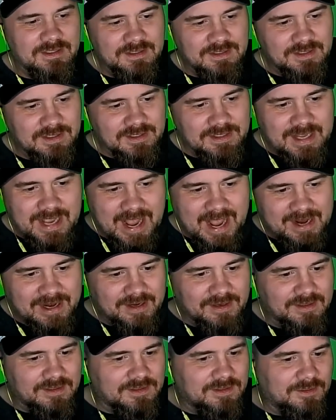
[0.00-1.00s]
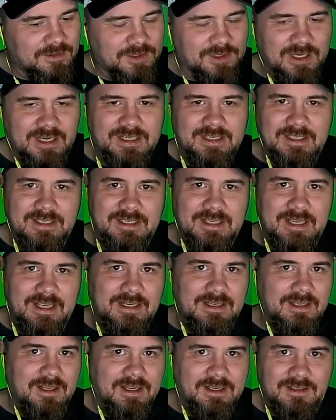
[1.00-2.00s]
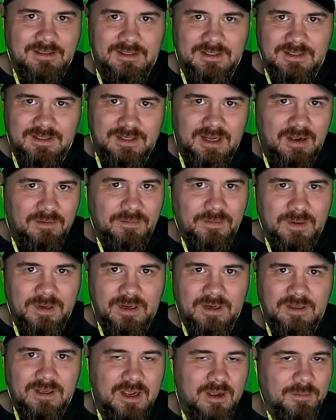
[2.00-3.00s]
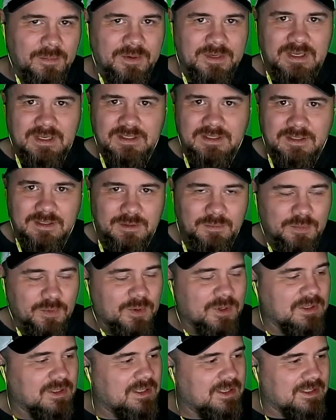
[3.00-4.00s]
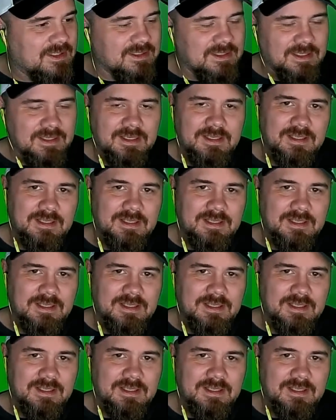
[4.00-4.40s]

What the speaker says: all the hackers who are trying to get like the software a company doesn't support Linux.